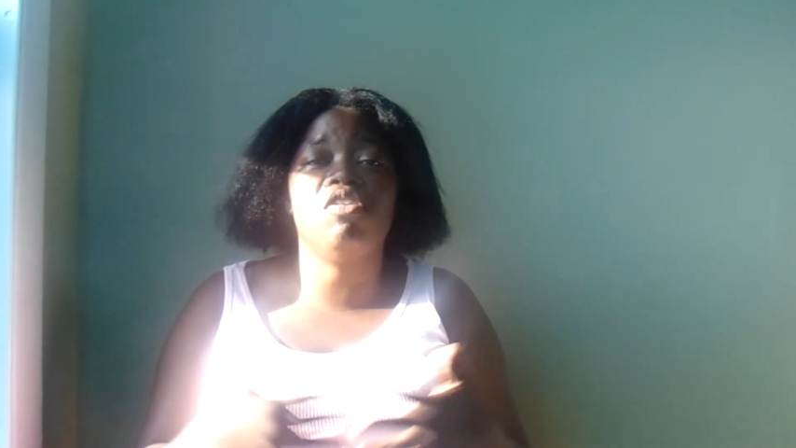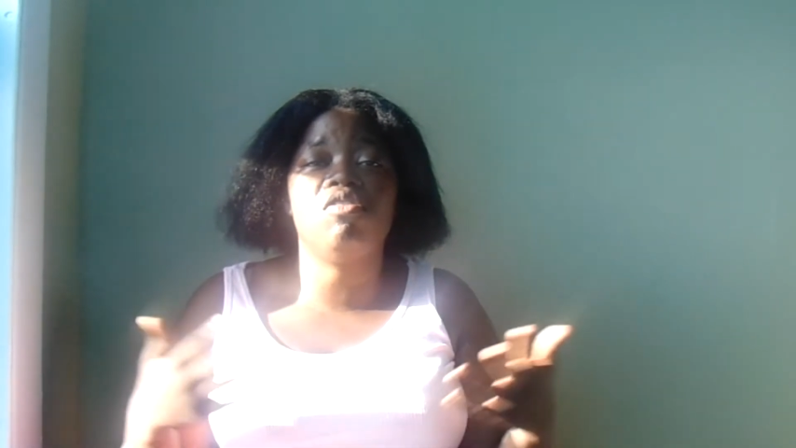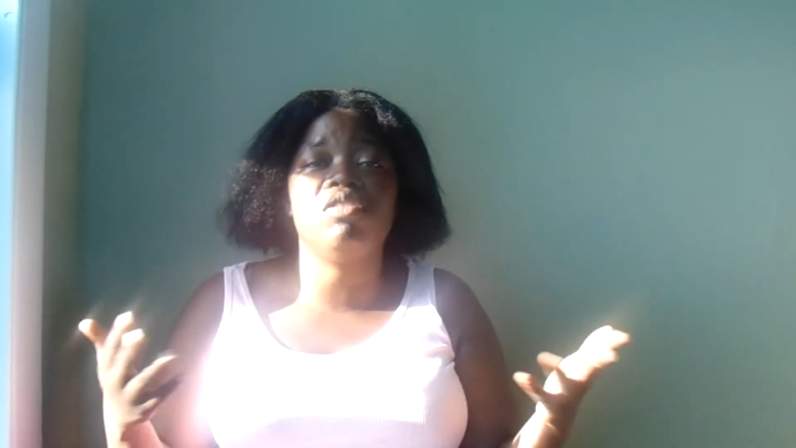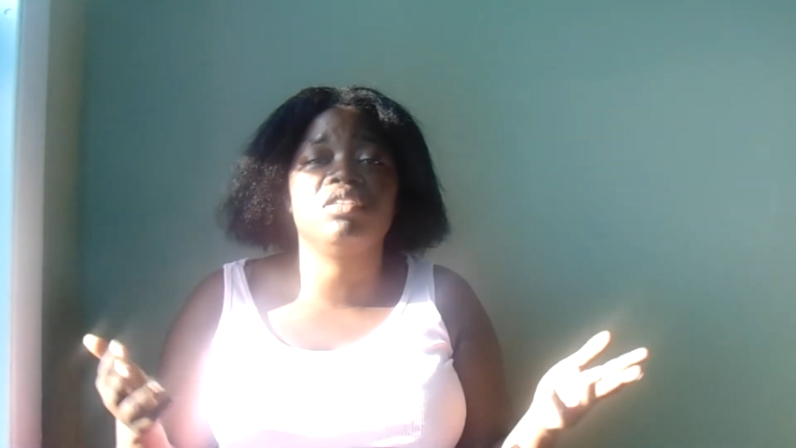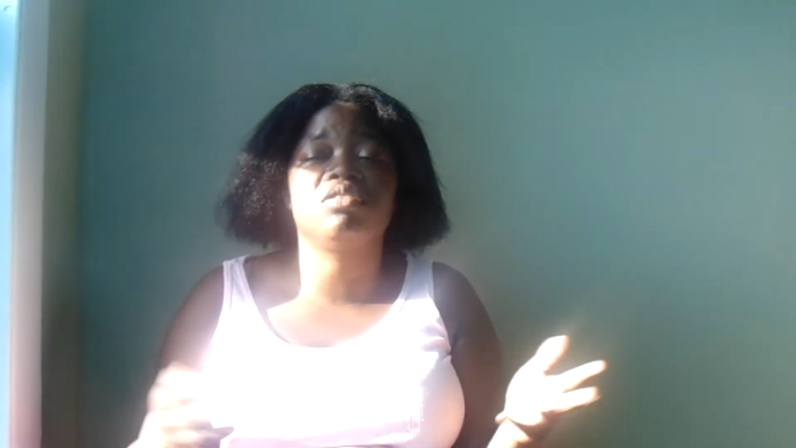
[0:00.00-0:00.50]

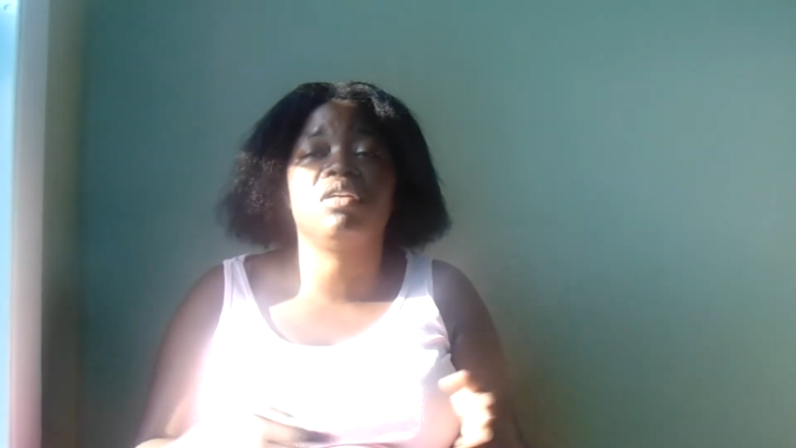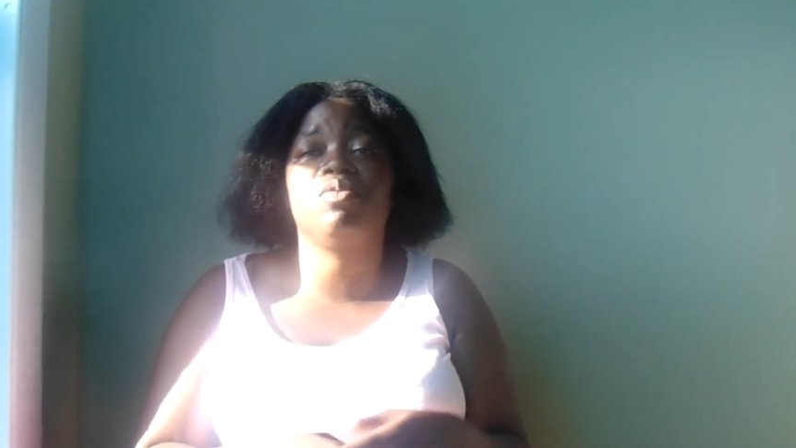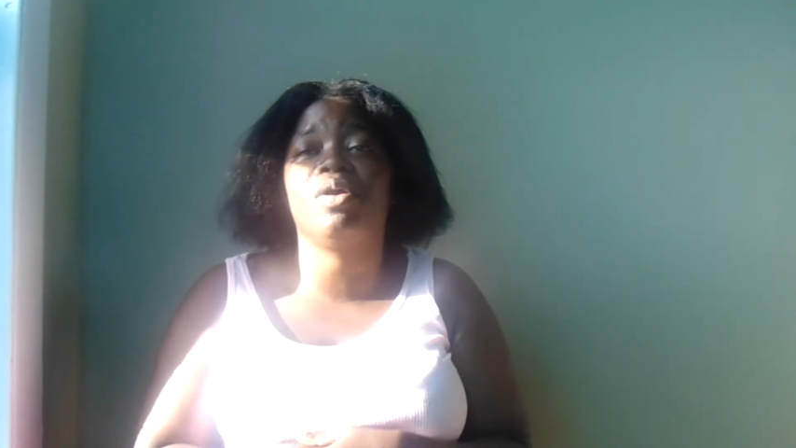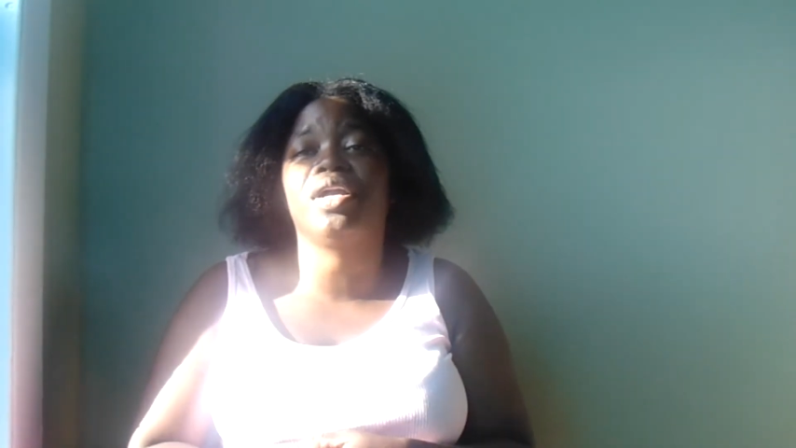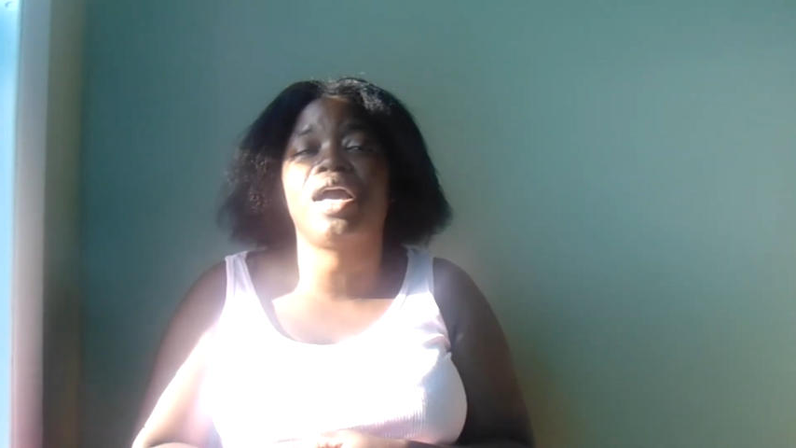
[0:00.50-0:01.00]
oh, it's gonna
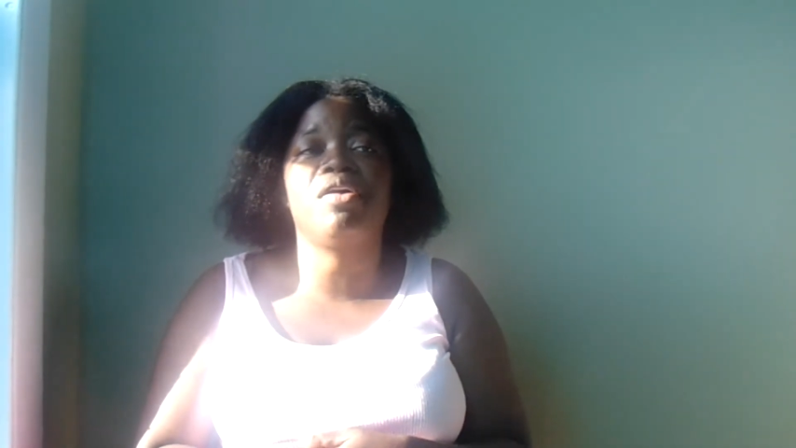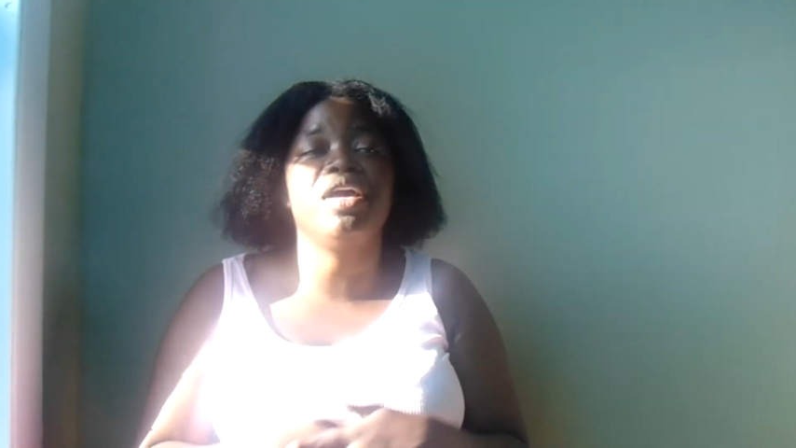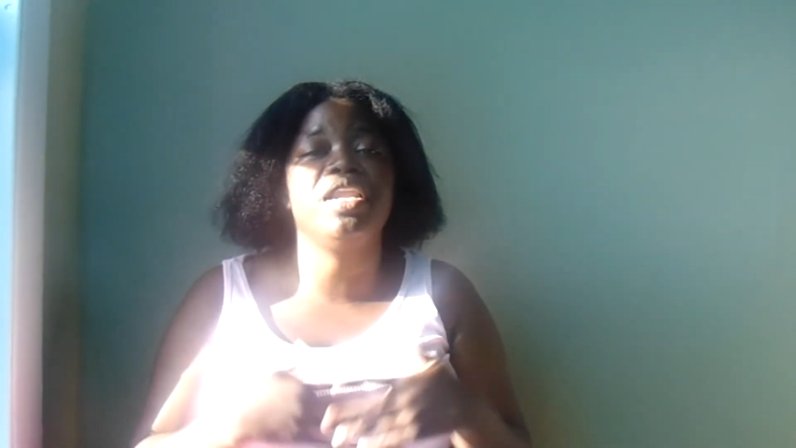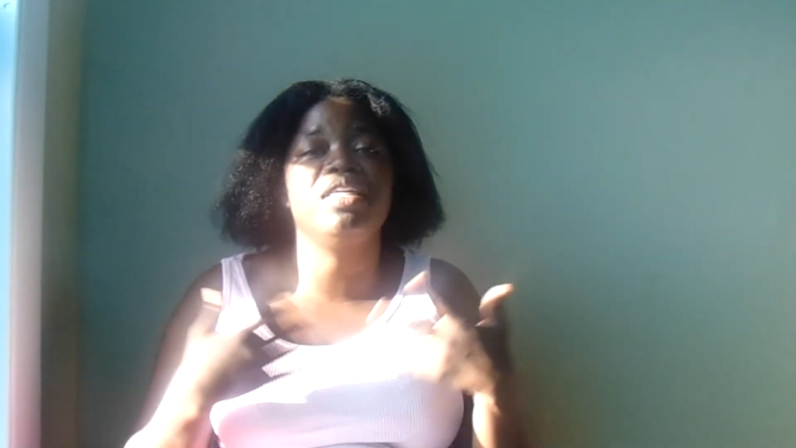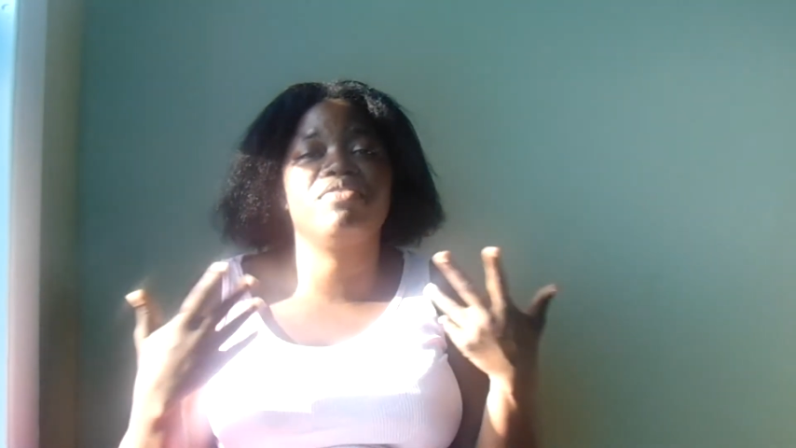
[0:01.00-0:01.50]
work out,
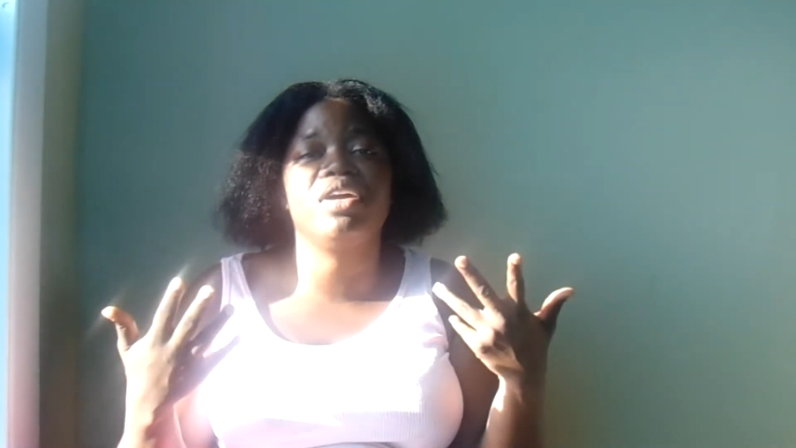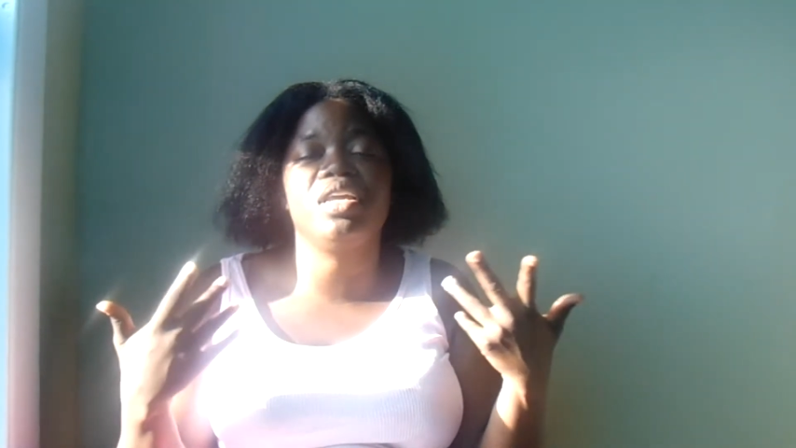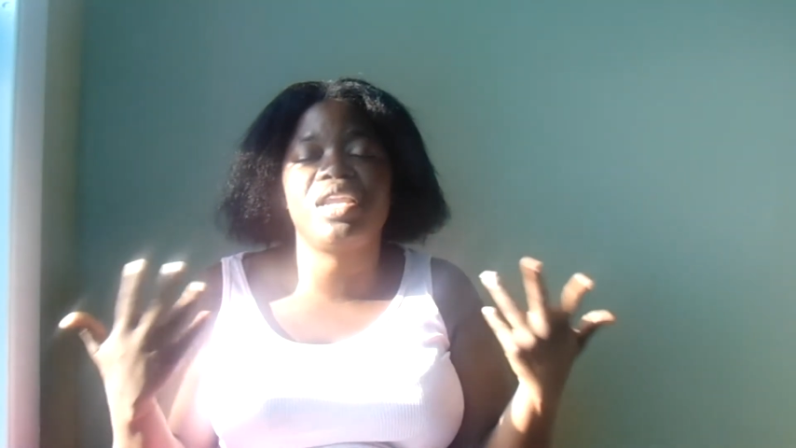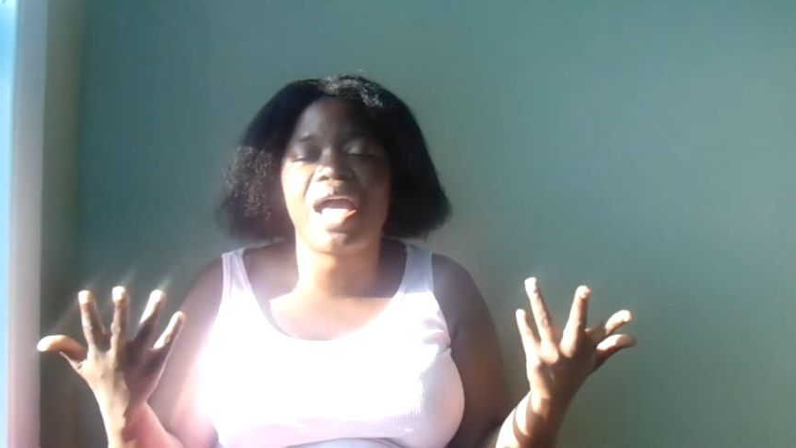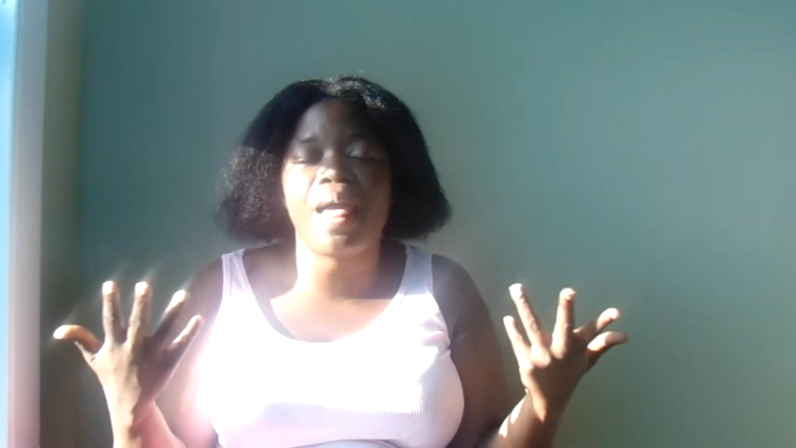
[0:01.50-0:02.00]
and it's
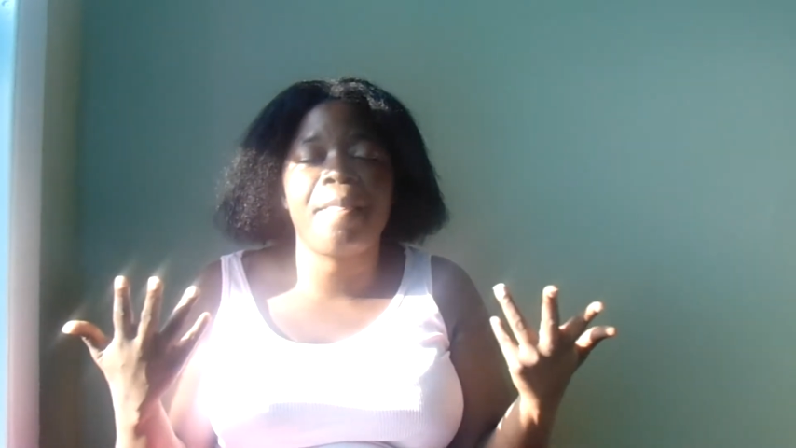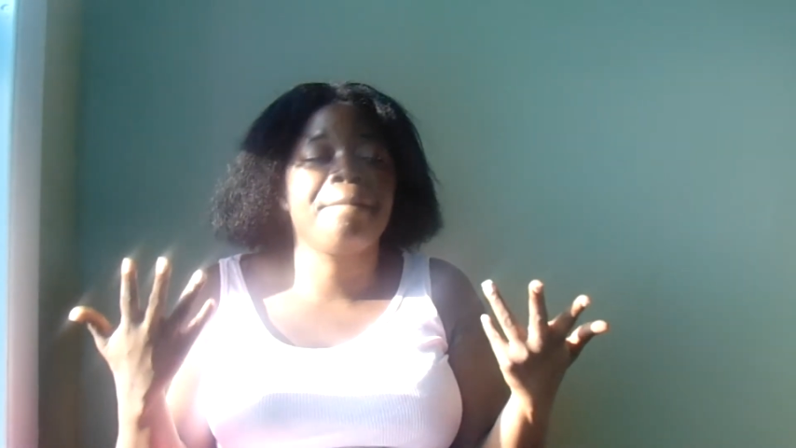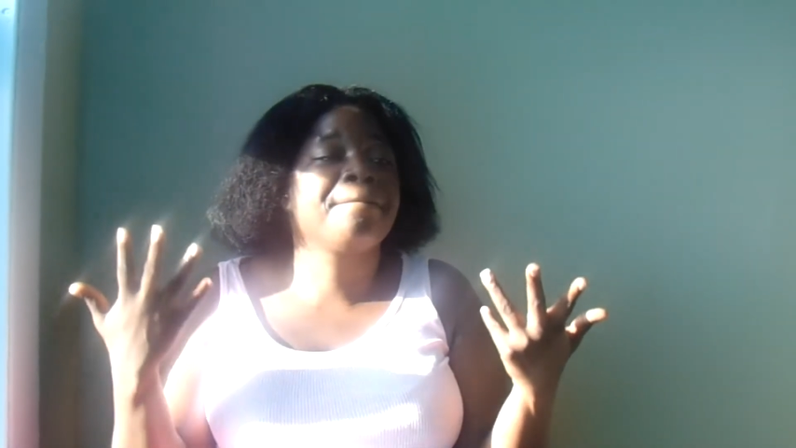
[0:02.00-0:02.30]
really not.